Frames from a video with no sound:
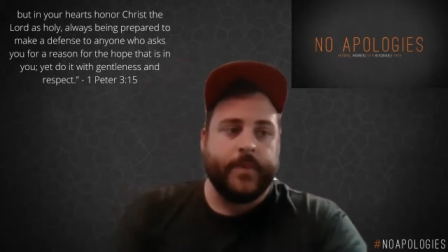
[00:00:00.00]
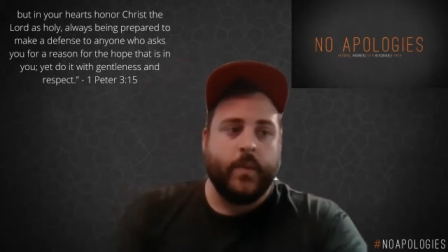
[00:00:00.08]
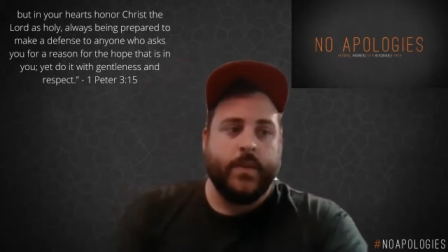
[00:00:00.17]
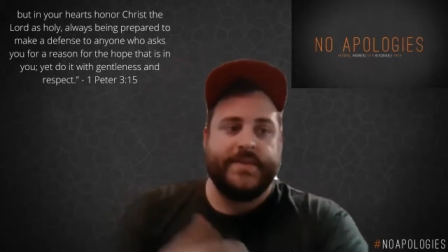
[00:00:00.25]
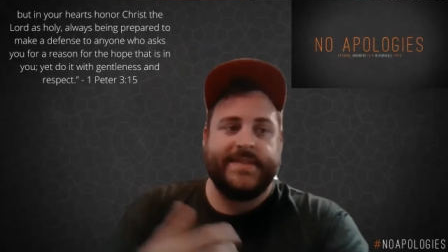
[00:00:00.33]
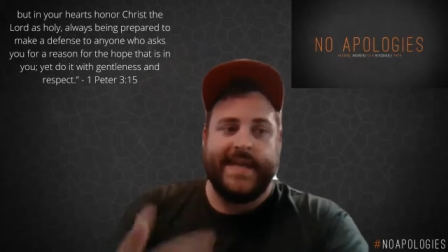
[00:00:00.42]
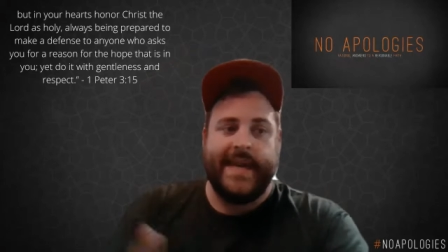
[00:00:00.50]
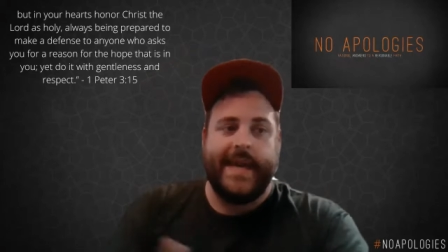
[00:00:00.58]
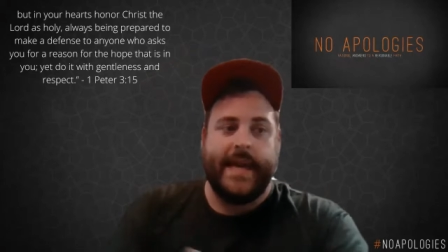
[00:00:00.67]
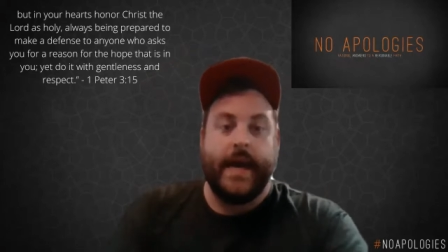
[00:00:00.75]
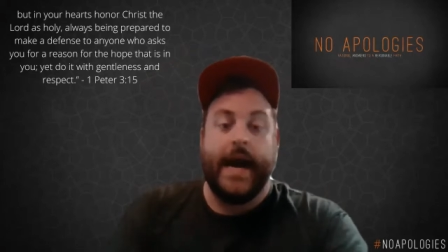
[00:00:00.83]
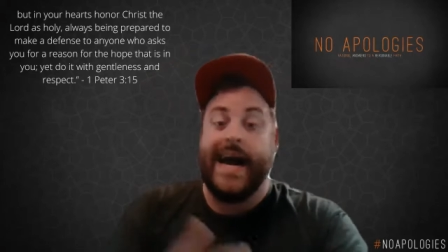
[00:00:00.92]
would
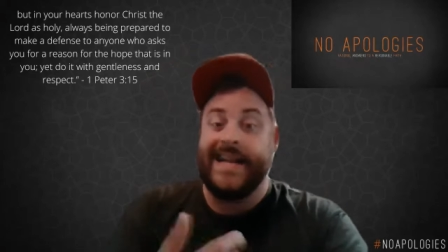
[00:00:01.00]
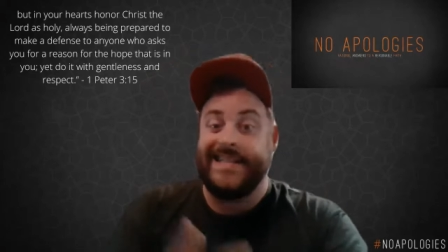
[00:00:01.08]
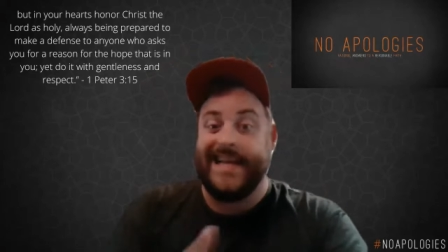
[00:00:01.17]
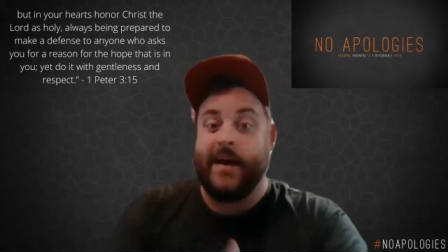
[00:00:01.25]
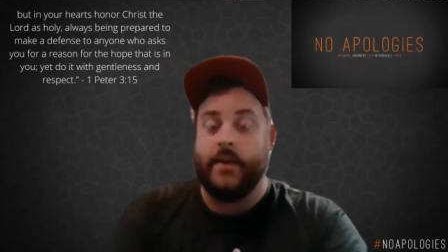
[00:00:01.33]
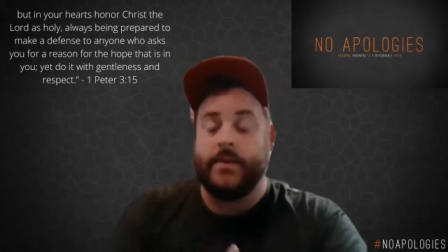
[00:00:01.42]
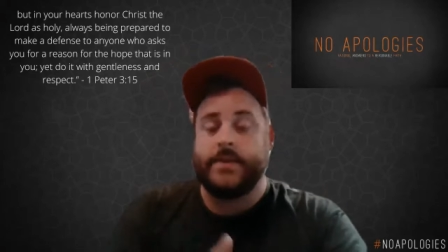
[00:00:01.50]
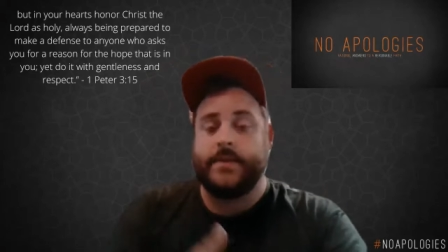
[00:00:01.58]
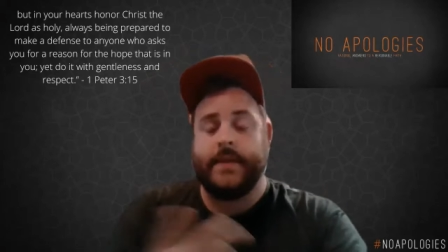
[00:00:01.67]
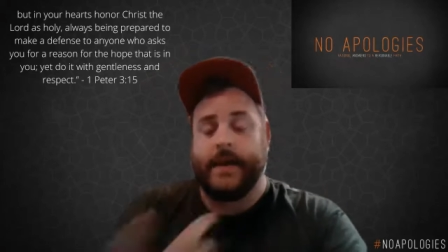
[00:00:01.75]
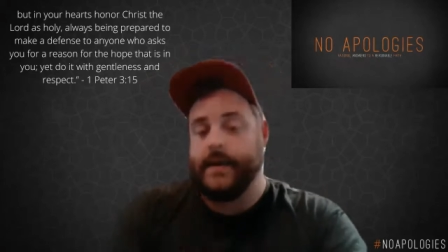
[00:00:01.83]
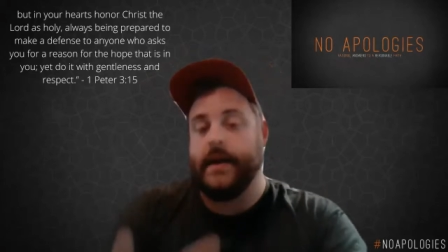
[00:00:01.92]
say, I doubt
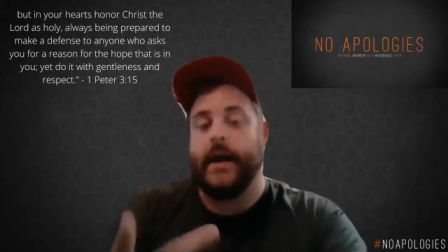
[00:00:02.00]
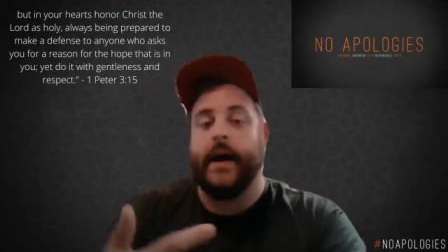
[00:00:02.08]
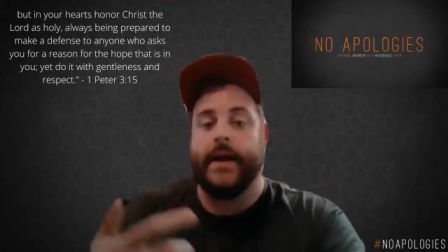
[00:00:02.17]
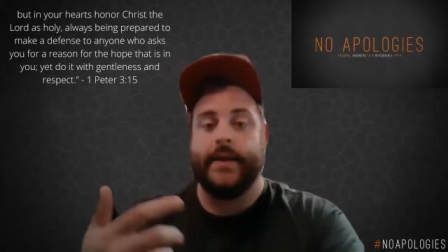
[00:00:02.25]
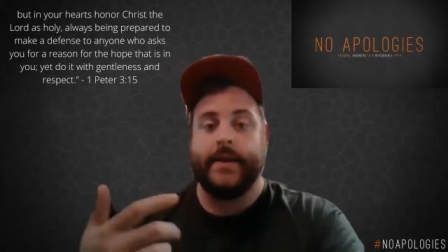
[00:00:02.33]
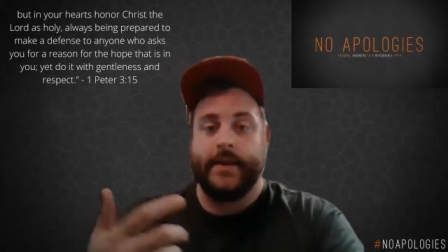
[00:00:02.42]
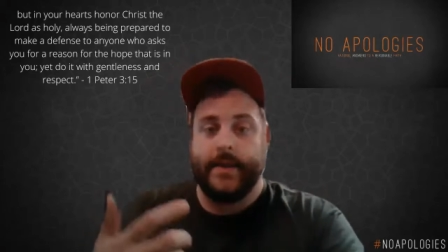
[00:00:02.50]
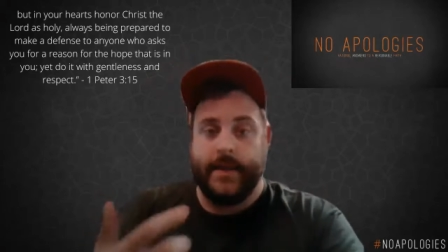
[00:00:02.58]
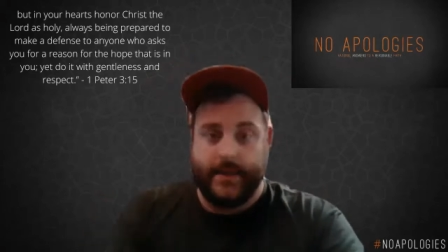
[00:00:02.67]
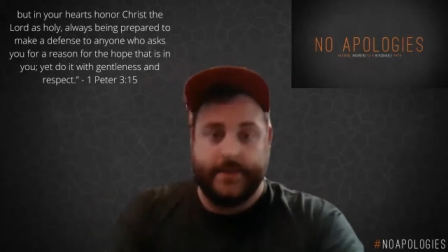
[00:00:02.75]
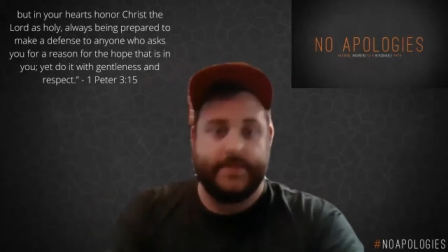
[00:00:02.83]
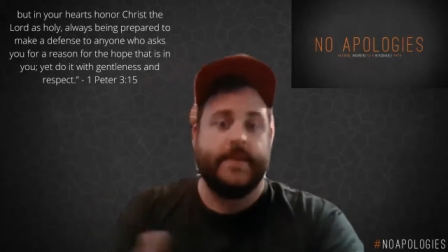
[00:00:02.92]
that God
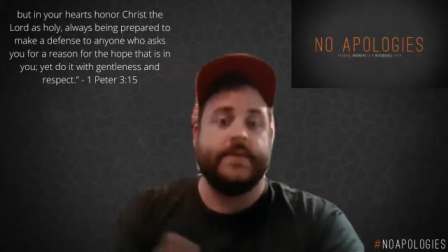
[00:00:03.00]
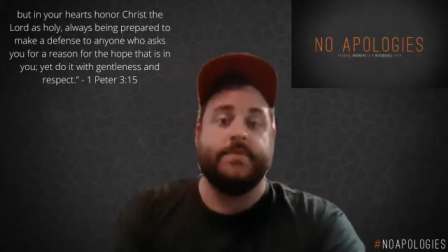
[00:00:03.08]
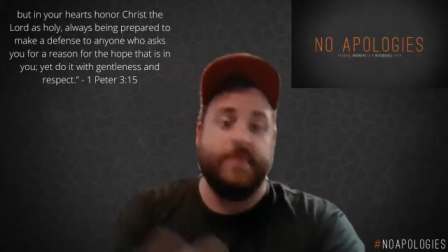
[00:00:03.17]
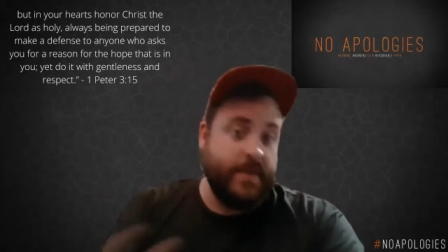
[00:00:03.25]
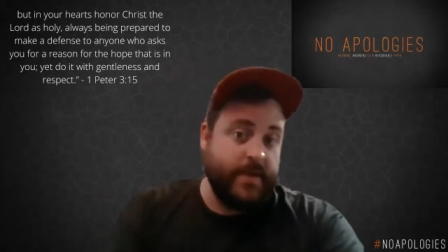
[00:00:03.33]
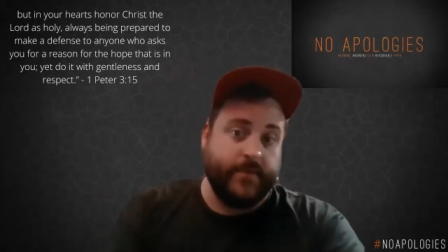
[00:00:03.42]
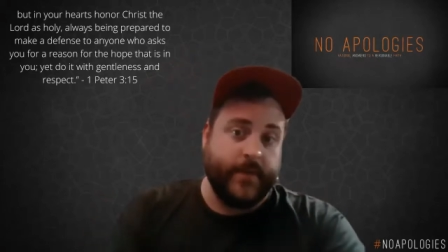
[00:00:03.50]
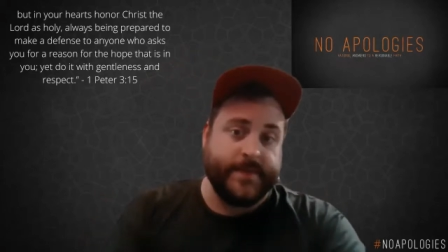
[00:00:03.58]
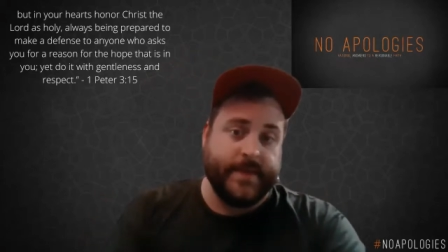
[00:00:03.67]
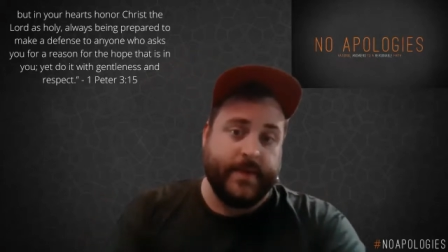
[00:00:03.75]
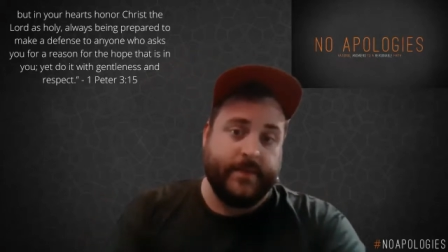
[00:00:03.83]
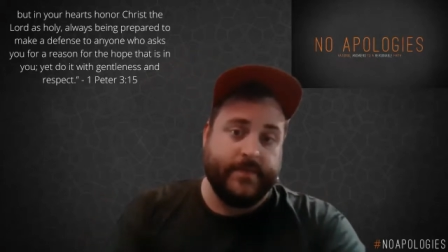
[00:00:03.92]
exists. Maybe you have friends
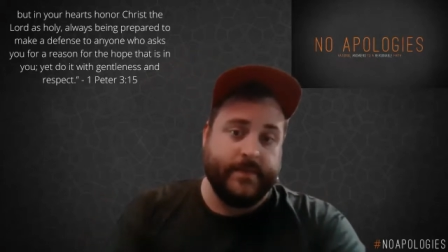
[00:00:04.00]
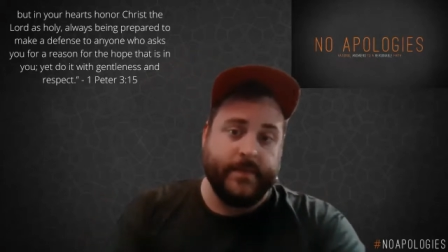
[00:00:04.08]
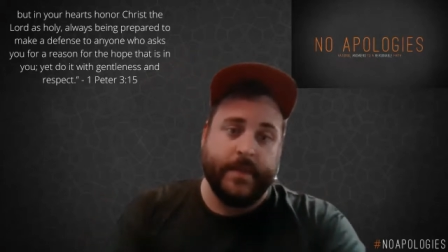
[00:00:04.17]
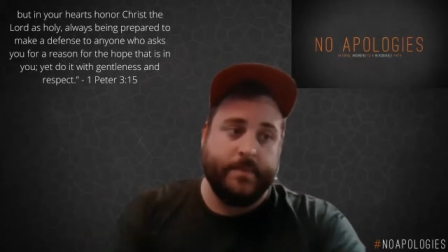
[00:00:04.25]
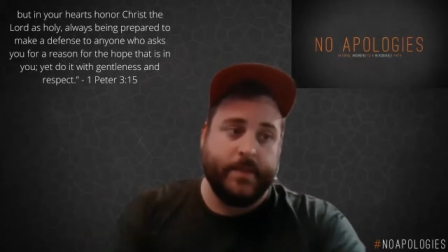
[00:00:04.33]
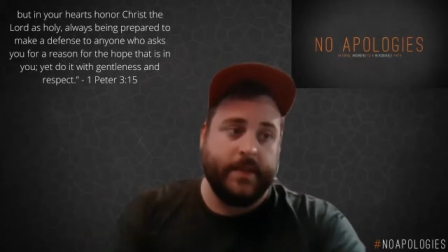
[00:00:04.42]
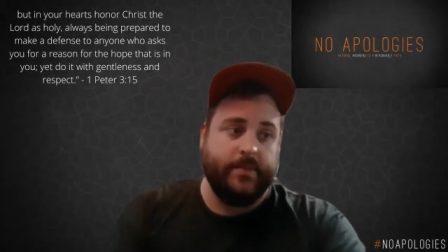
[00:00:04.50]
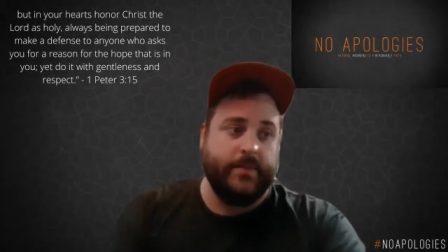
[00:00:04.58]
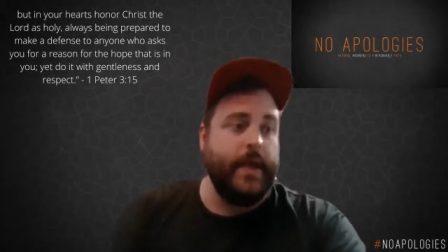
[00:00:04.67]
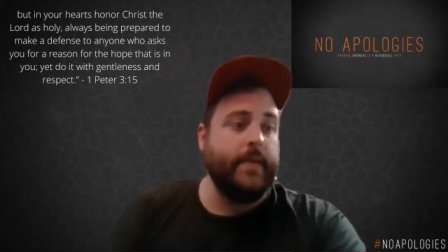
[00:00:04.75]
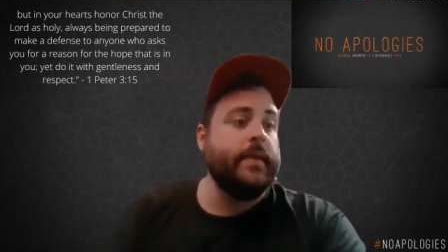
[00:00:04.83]
that, that believe that.